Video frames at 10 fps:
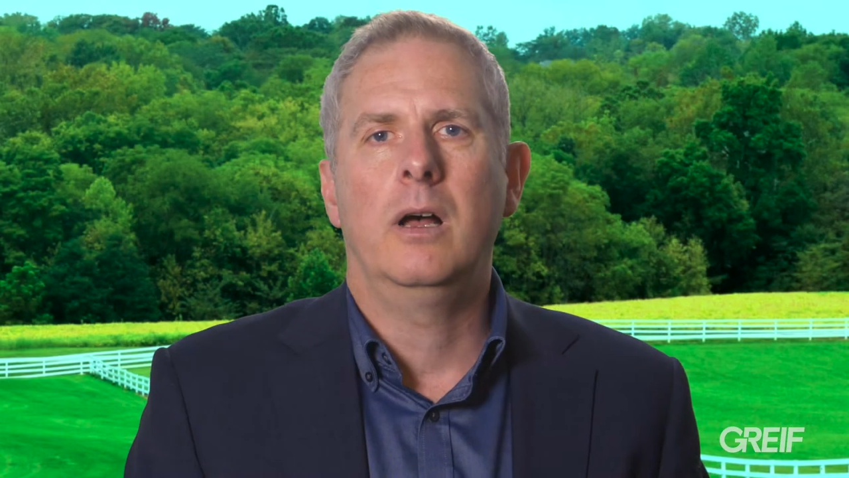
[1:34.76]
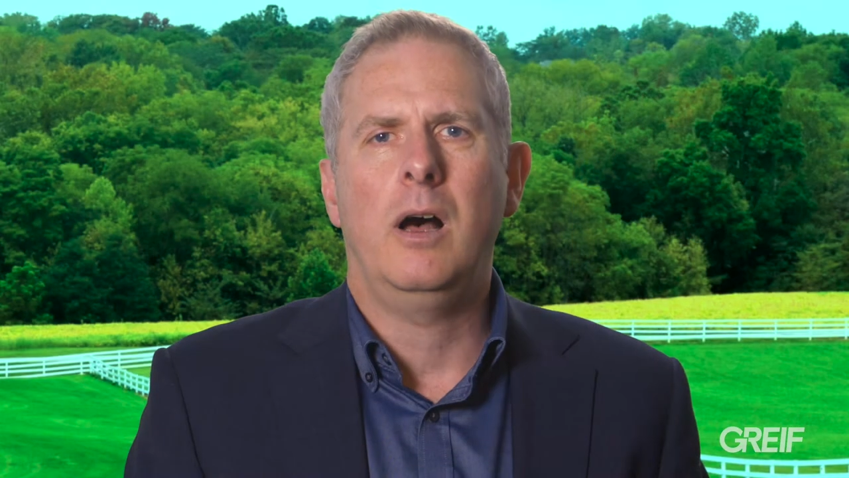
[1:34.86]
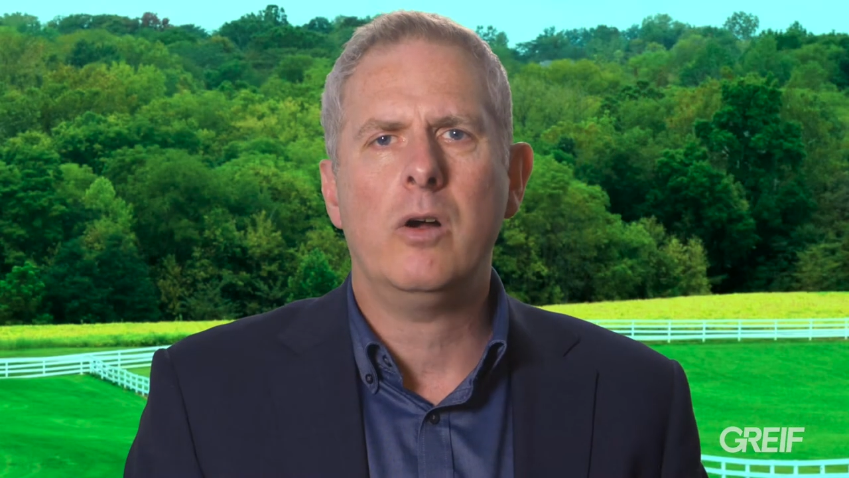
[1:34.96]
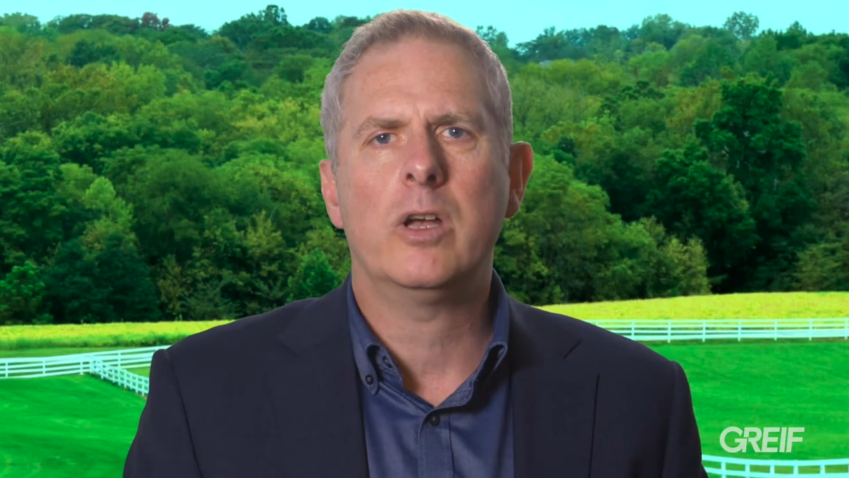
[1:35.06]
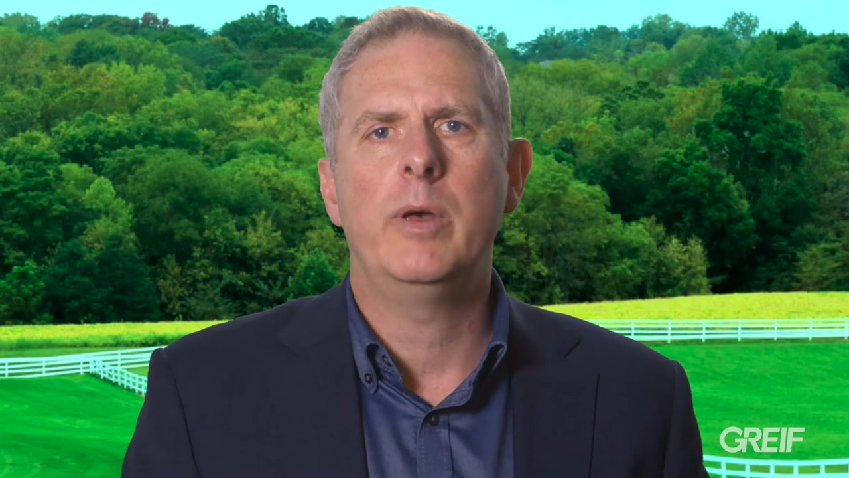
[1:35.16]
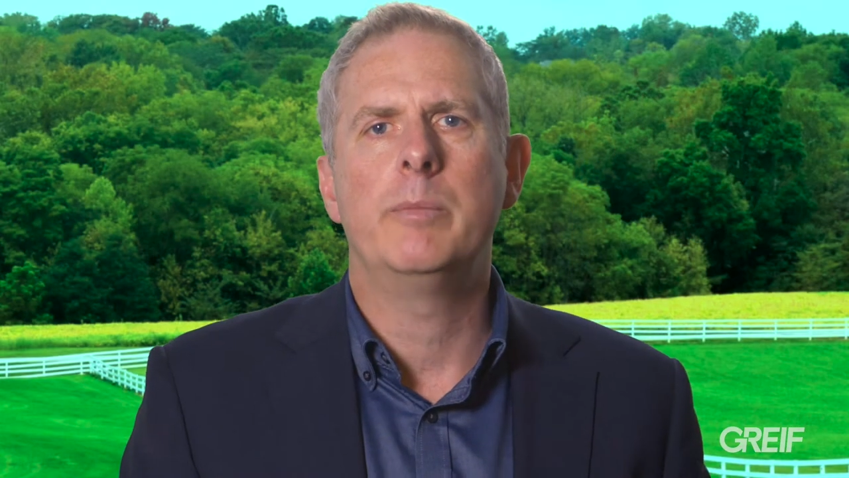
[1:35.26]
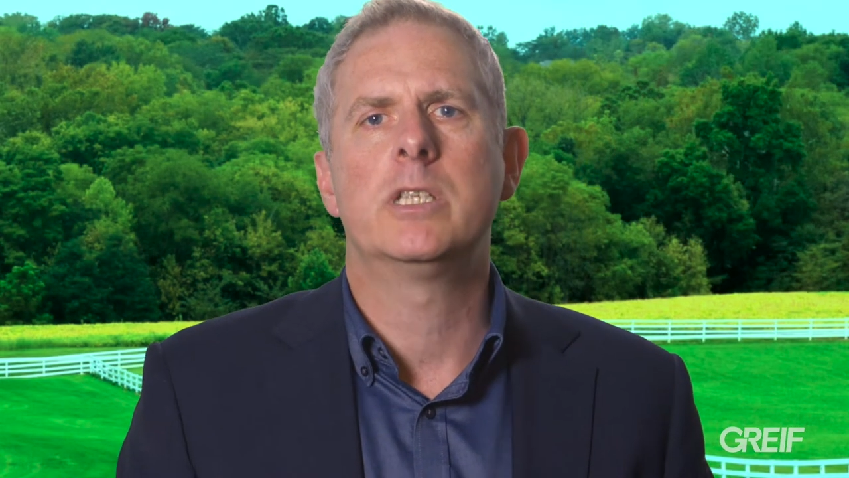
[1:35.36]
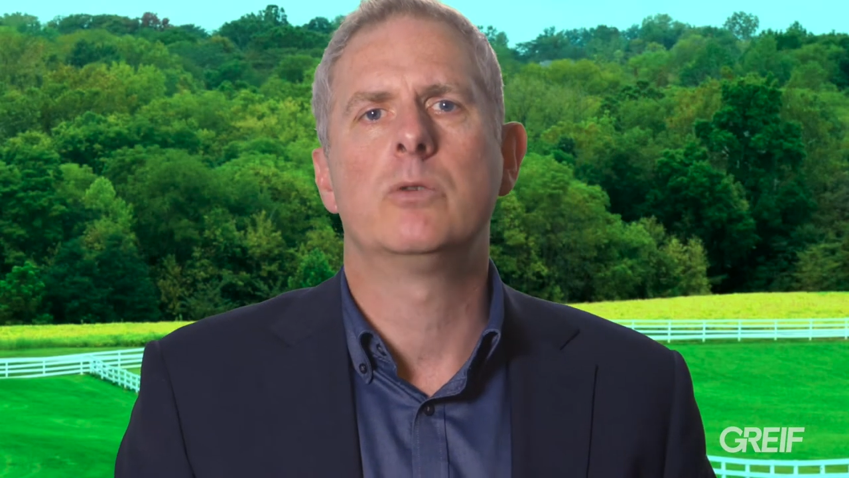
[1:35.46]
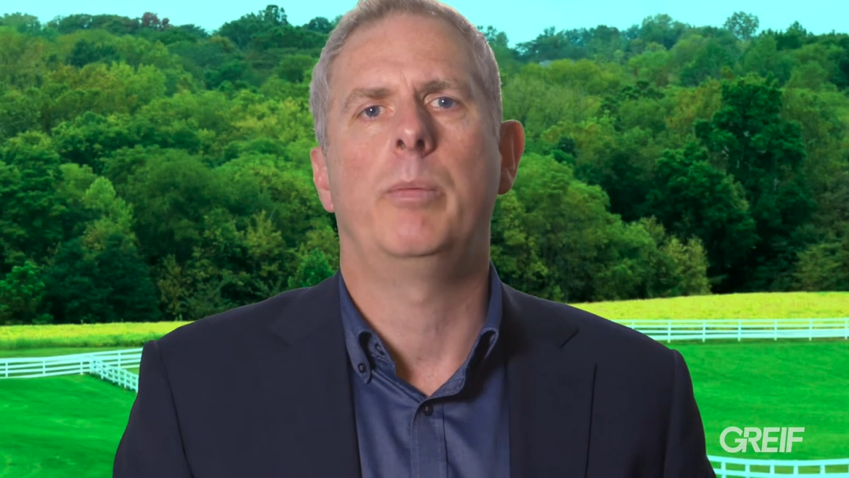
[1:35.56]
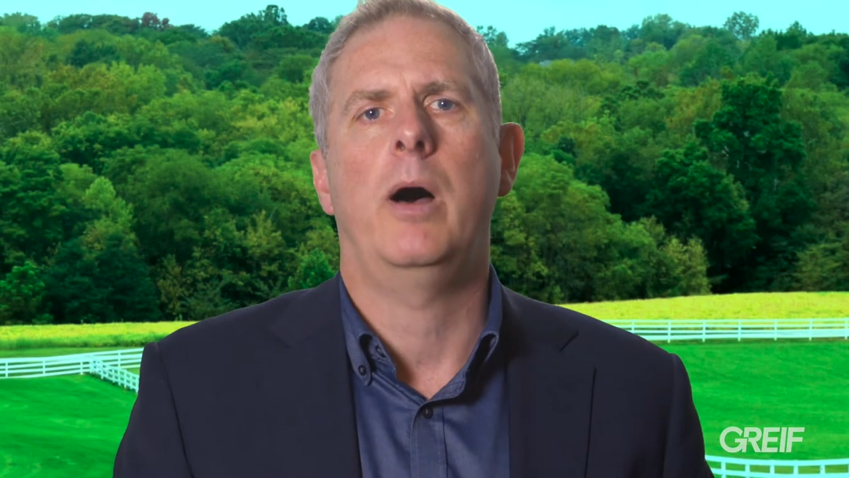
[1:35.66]
Our
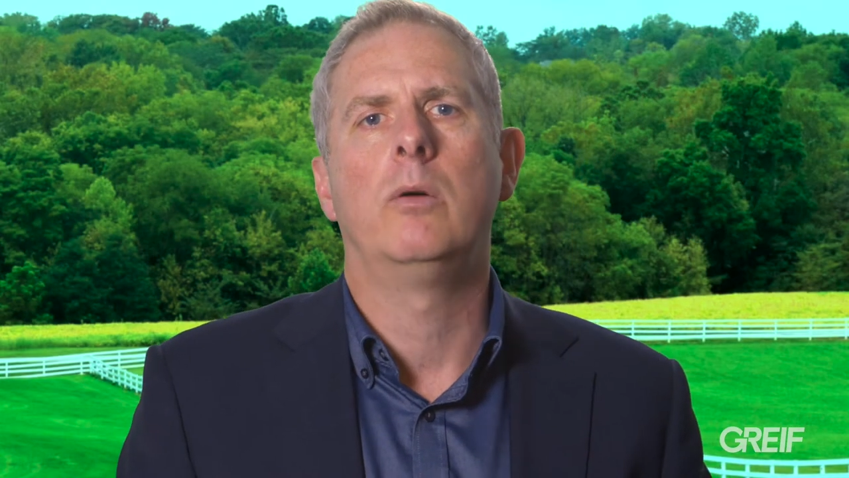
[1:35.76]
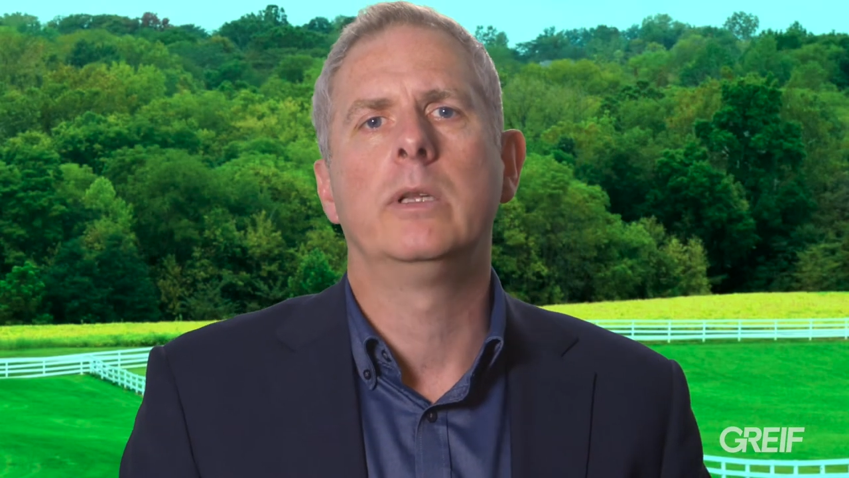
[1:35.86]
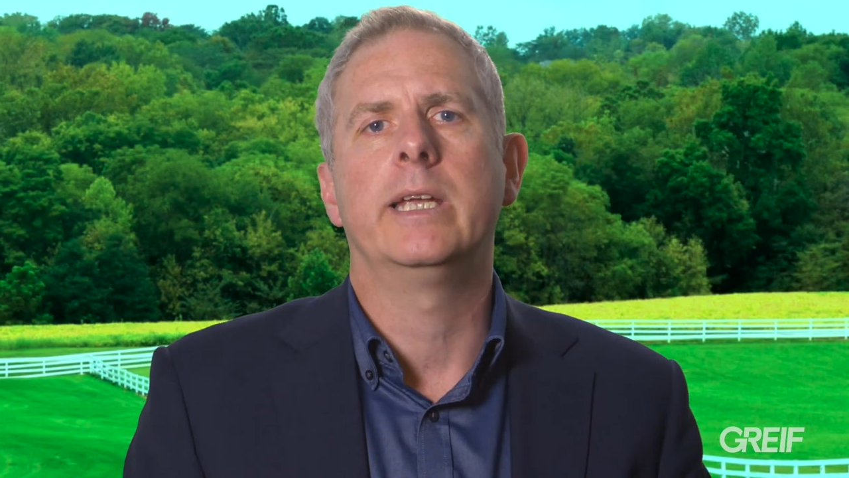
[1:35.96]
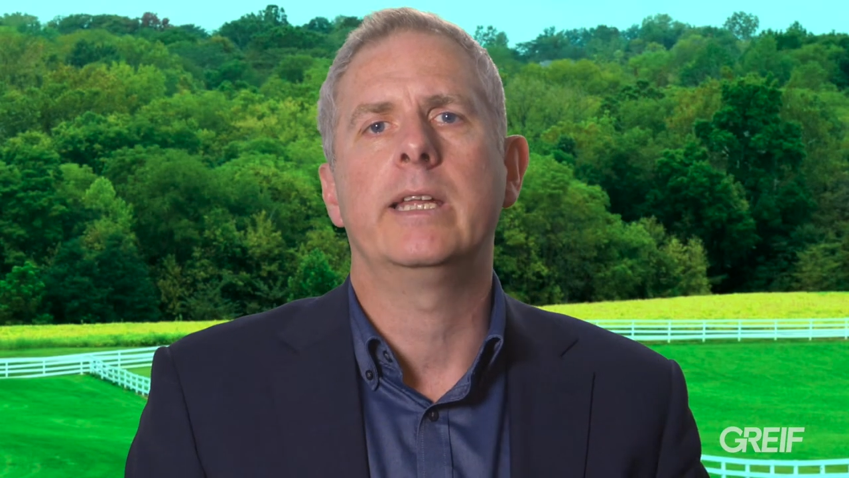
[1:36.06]
commitment to upholding